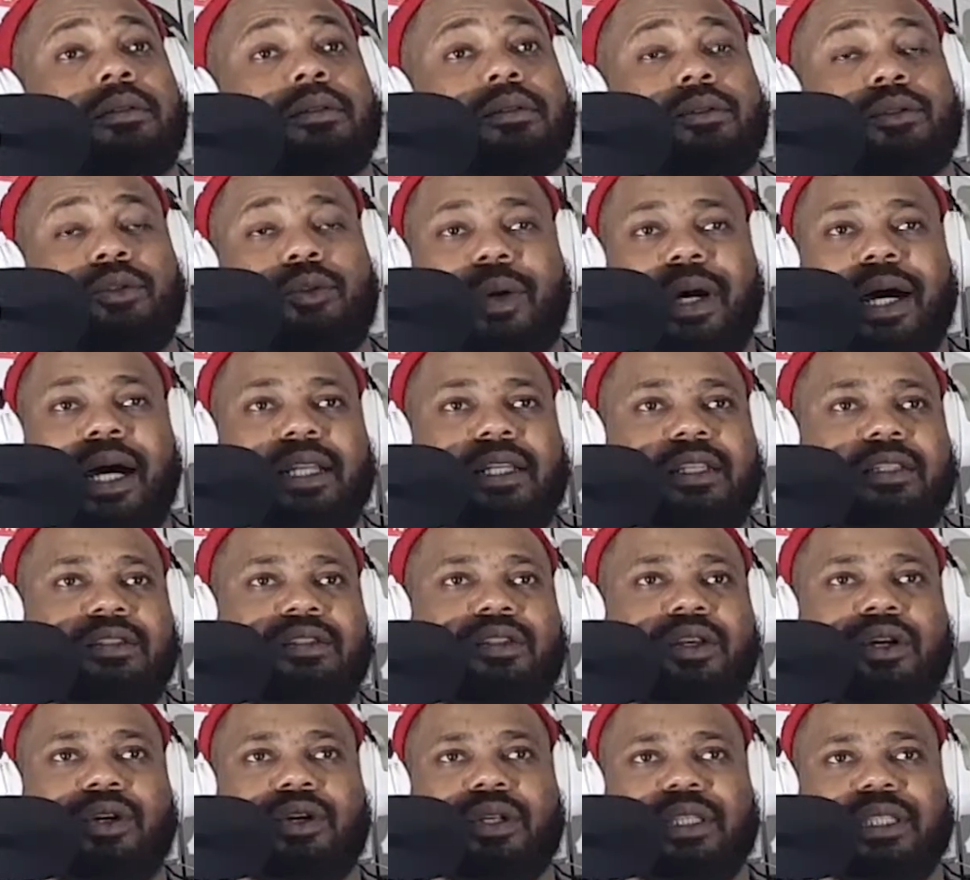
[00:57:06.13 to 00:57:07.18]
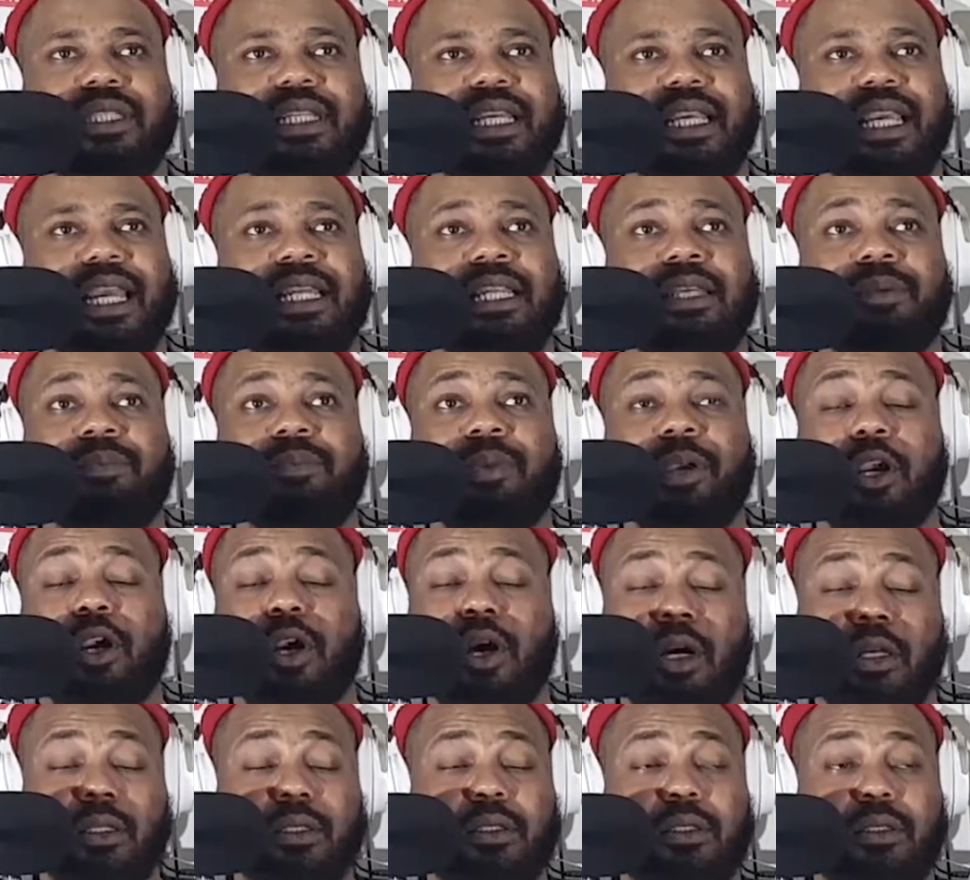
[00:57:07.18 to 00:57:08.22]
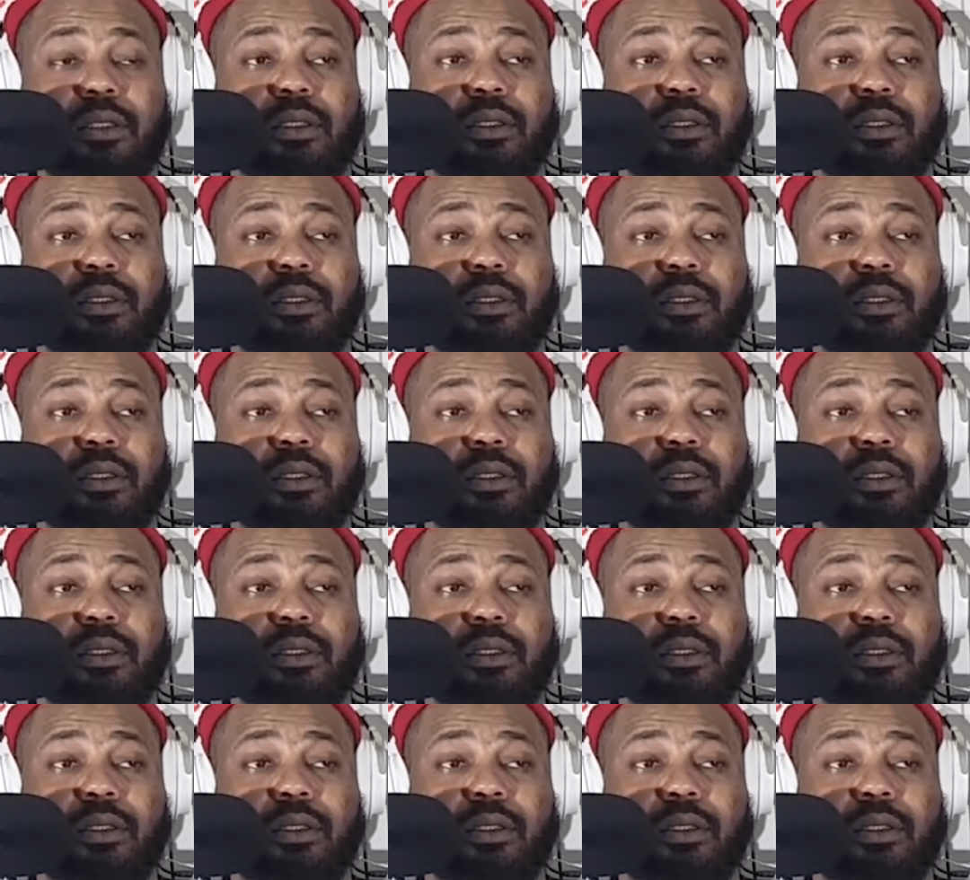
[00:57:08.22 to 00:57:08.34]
Dwight is not gonna take any pay cut.